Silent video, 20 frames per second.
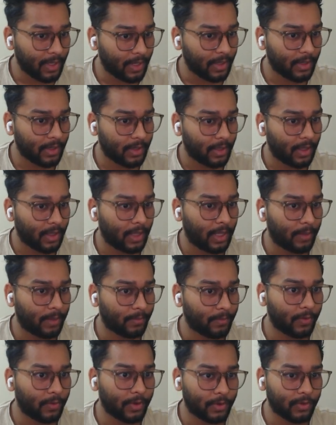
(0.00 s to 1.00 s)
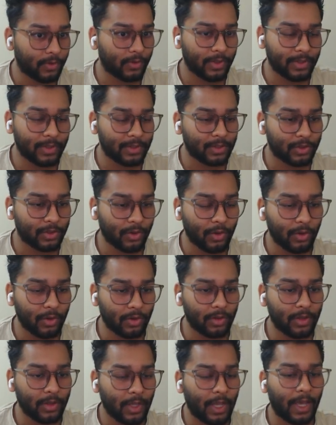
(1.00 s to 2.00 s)
there I'm going to
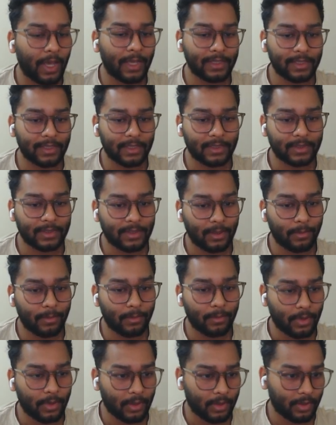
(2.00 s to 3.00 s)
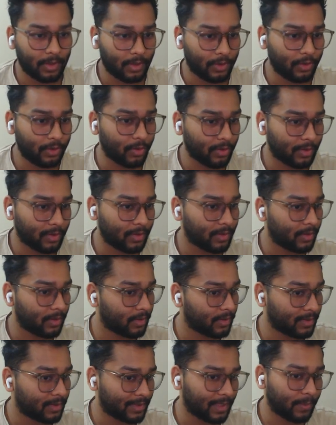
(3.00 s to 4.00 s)
install
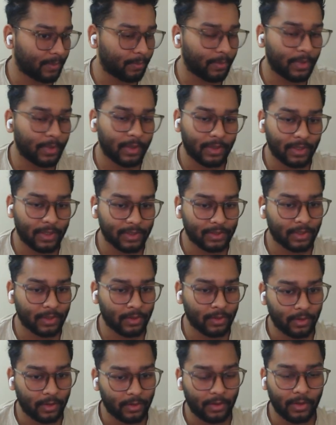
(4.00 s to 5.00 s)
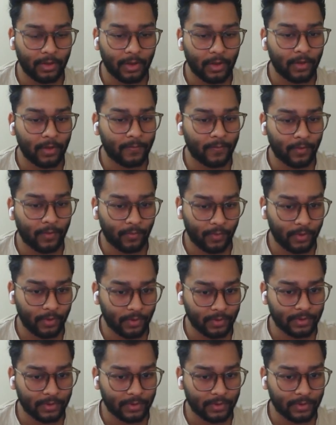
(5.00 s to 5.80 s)
IsaacSim.zip installer for